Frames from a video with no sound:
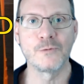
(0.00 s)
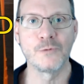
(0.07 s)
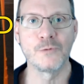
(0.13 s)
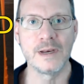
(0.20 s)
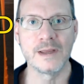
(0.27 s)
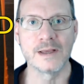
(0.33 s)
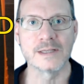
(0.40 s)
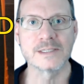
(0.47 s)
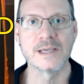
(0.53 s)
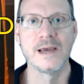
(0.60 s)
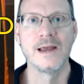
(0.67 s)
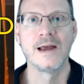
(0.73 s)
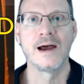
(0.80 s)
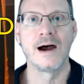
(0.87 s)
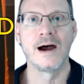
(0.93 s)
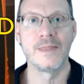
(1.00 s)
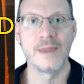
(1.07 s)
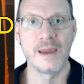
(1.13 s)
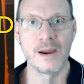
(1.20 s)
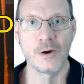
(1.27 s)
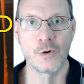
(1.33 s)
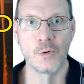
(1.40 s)
readings on
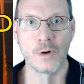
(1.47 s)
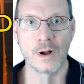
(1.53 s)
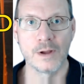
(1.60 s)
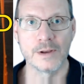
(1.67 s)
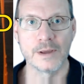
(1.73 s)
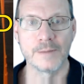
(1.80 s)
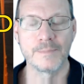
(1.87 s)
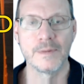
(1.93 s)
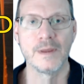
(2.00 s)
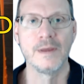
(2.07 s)
the air quality.